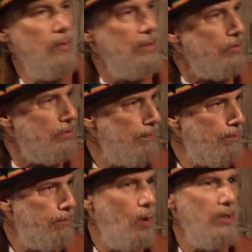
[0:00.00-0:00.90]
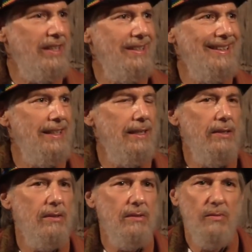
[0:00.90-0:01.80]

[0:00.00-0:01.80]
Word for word: was poniki,